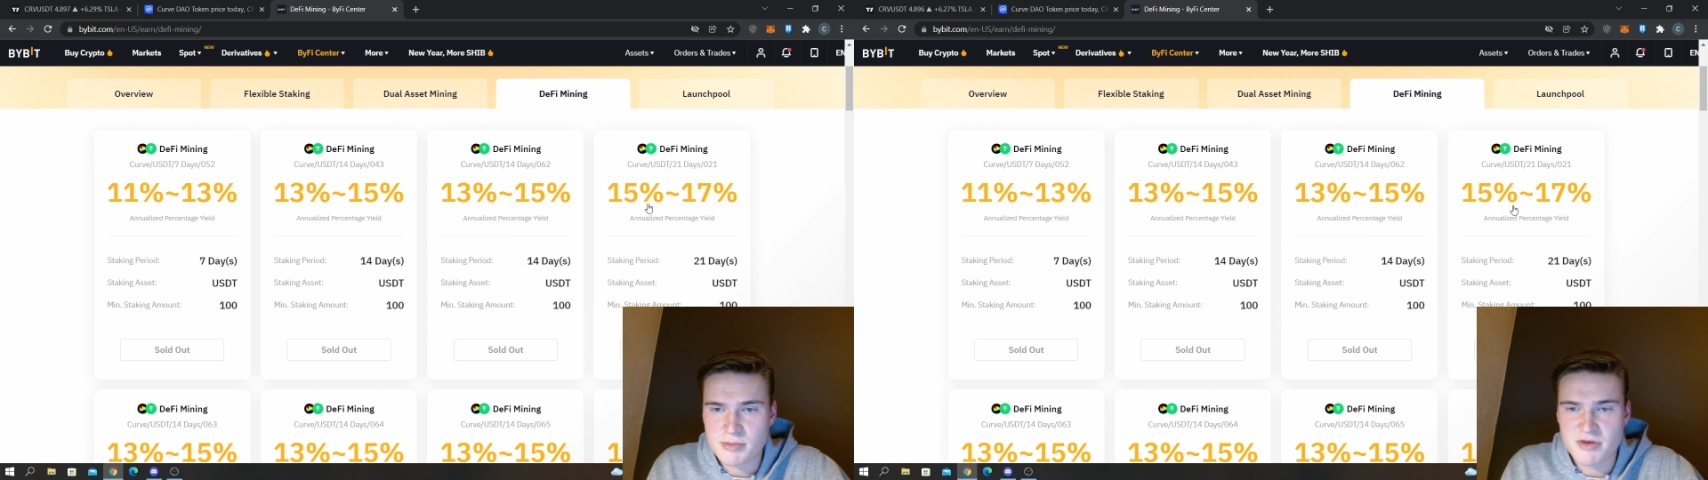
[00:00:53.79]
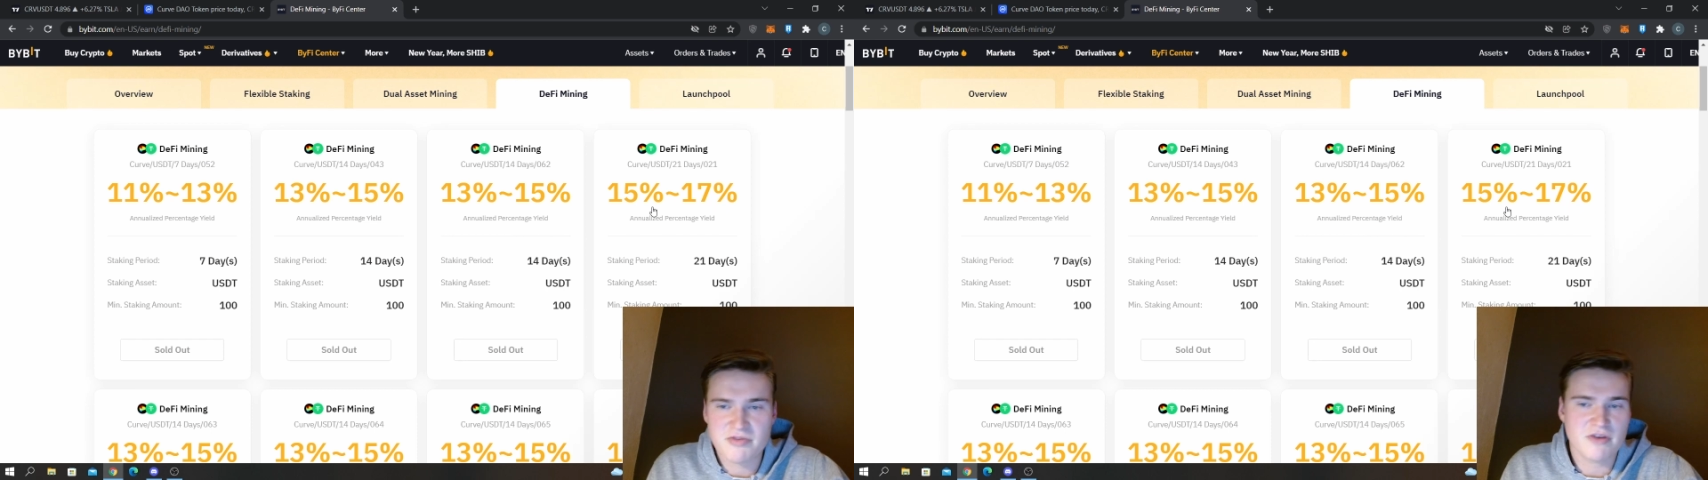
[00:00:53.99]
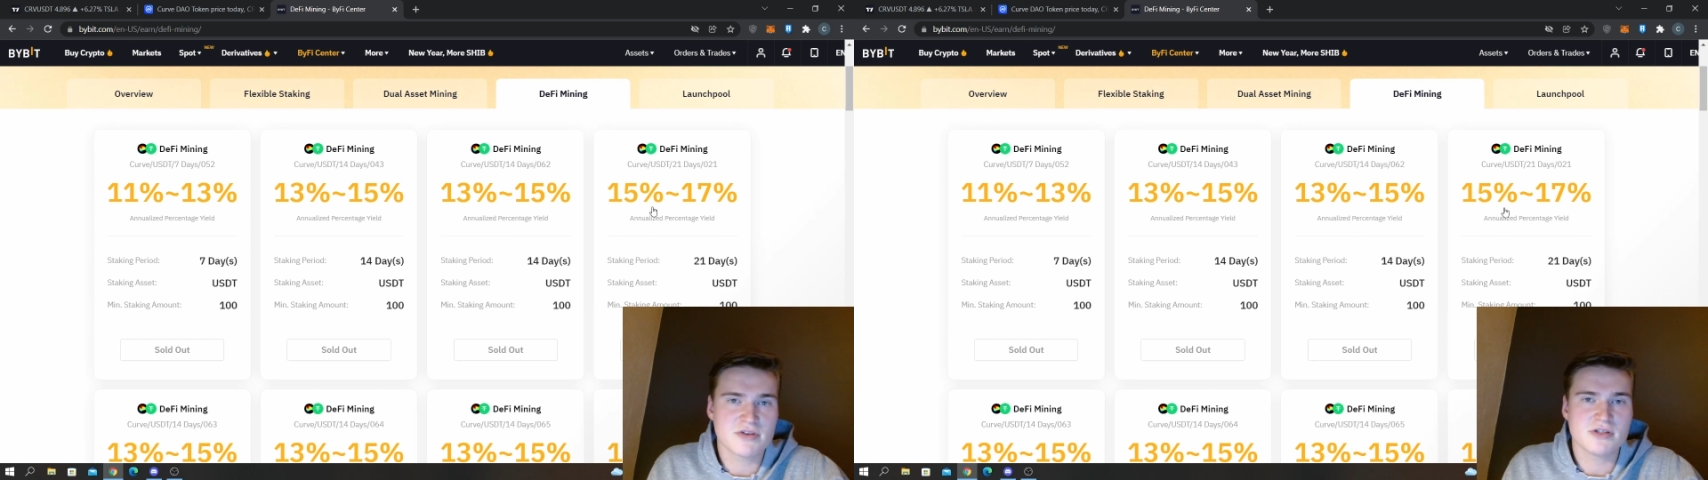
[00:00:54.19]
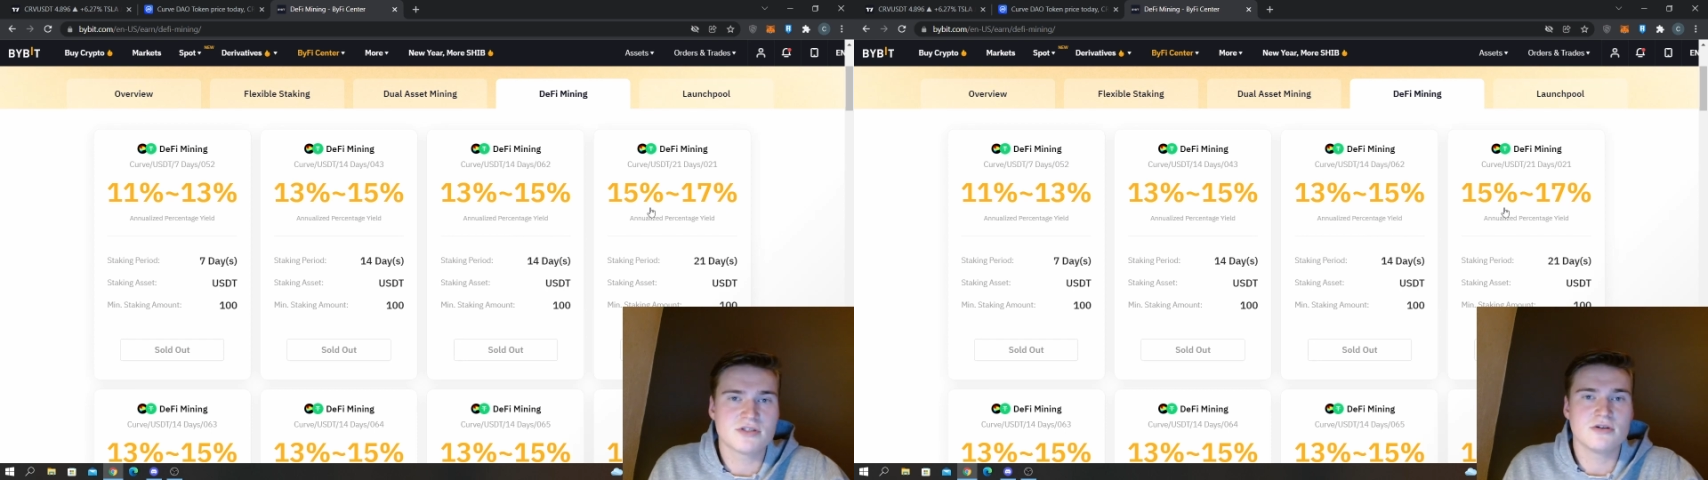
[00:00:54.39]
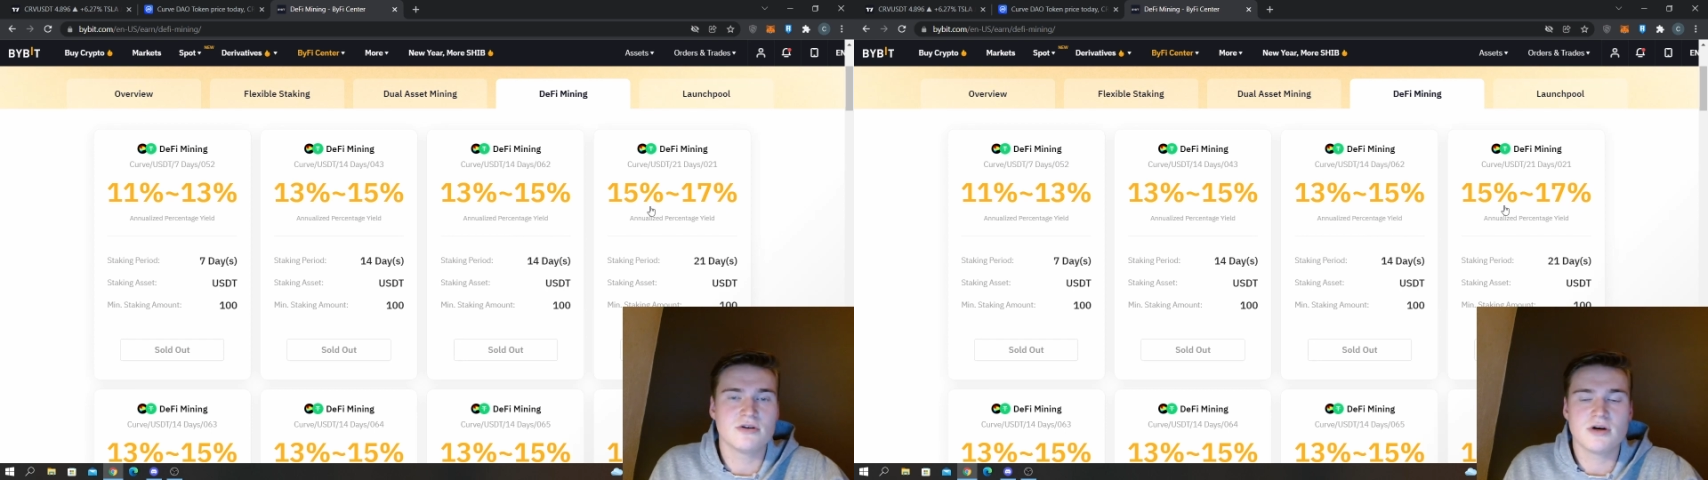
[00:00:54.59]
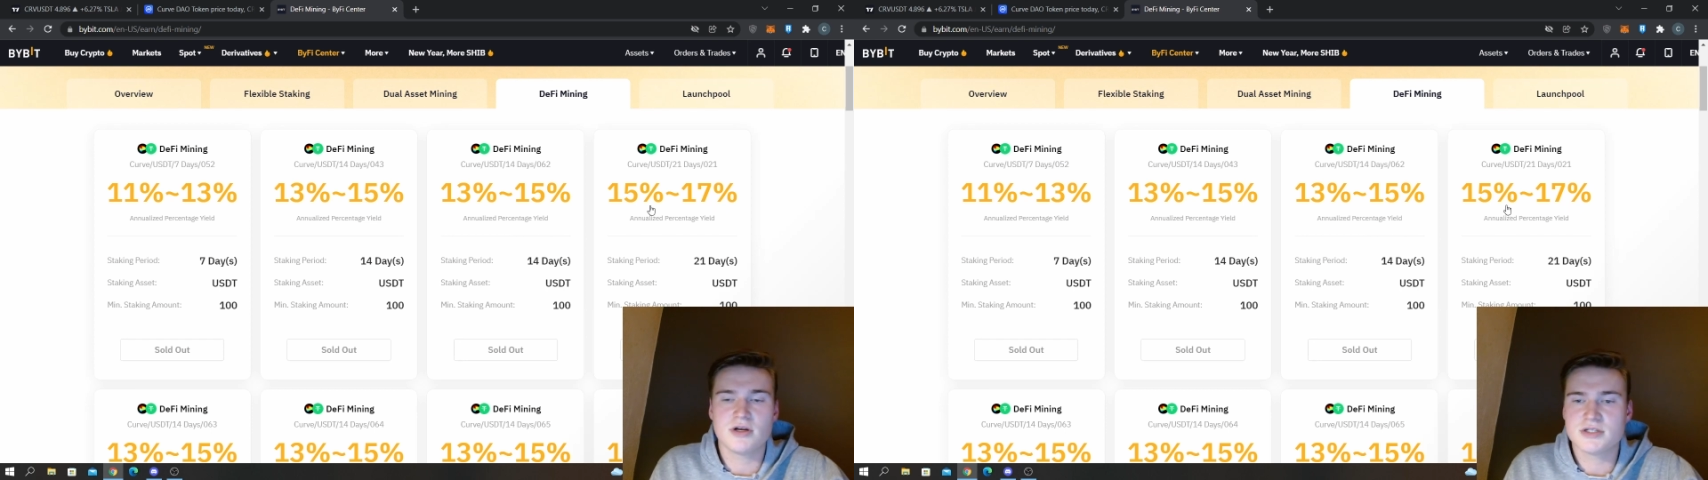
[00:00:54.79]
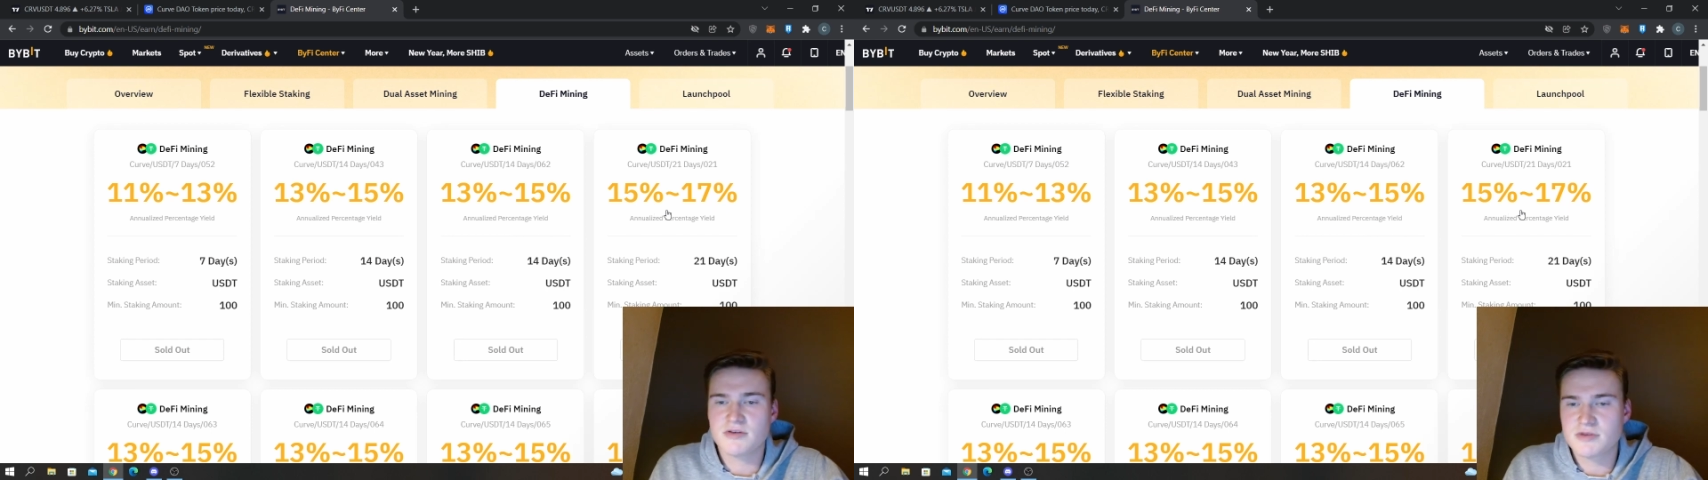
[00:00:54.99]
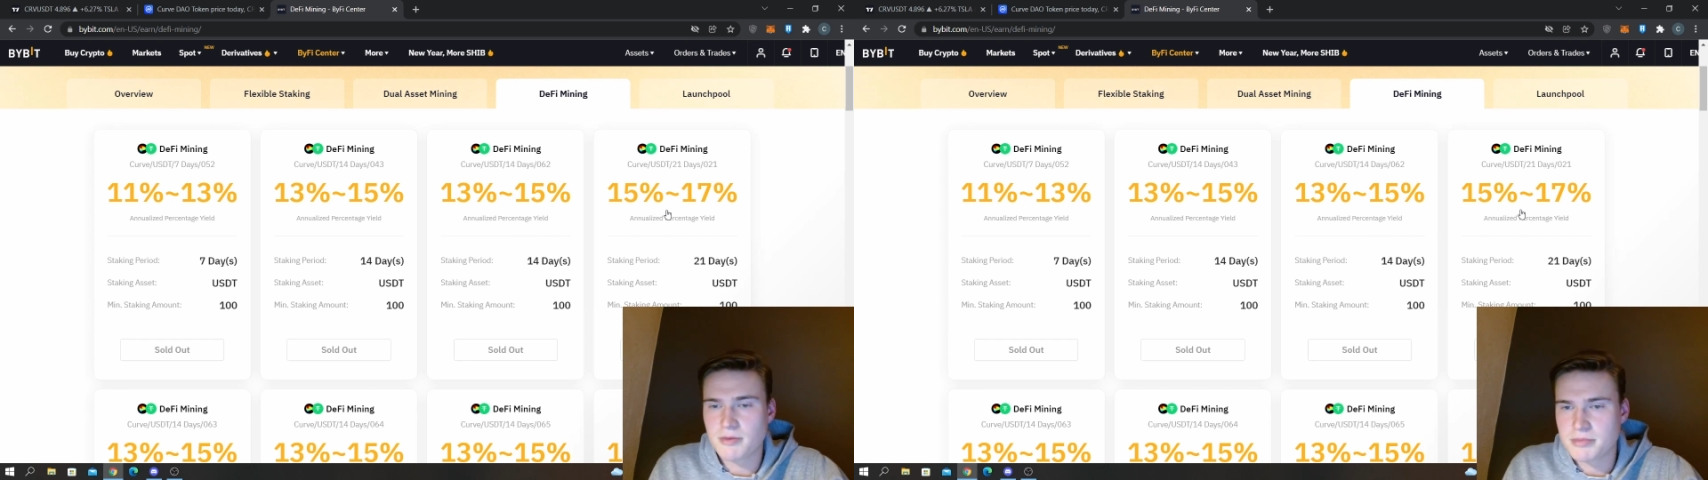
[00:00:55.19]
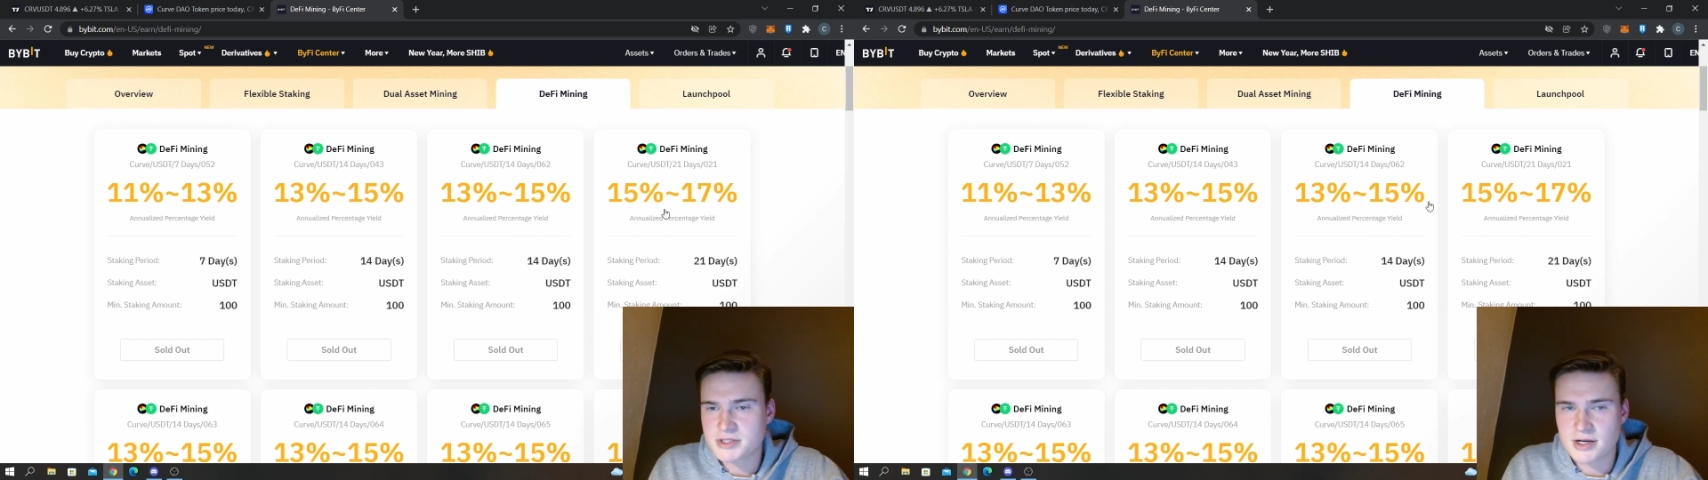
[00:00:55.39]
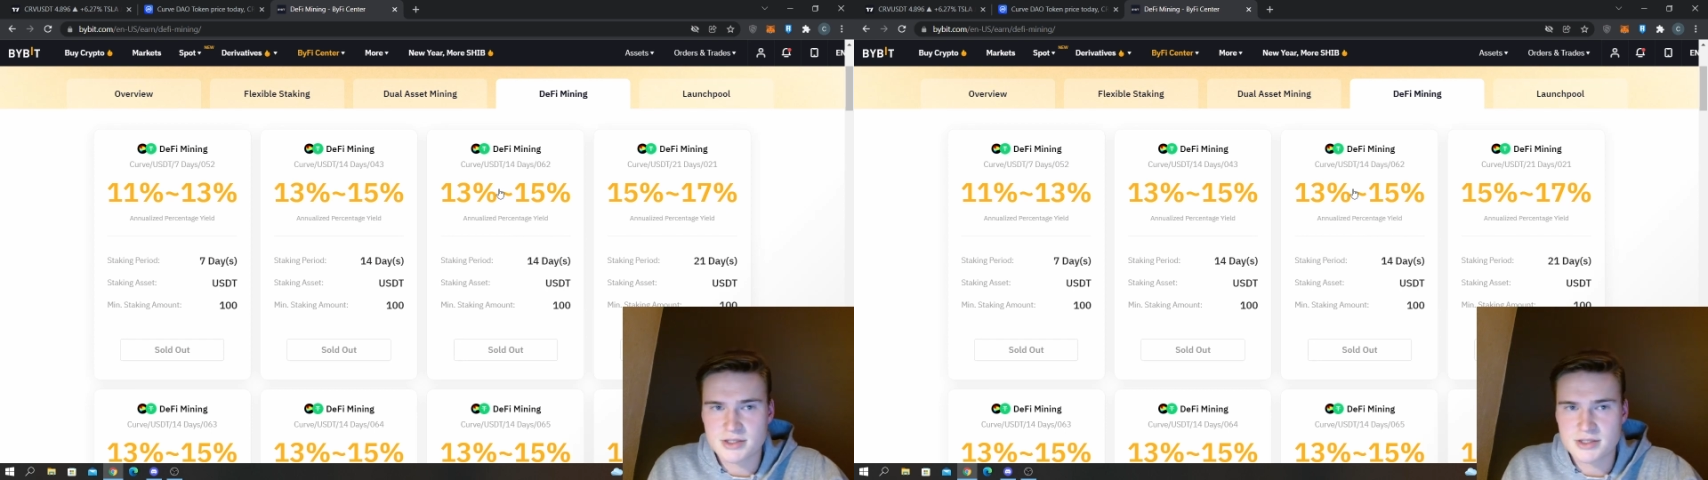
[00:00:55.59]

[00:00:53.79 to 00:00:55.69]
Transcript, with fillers: I mean, 15 to 17%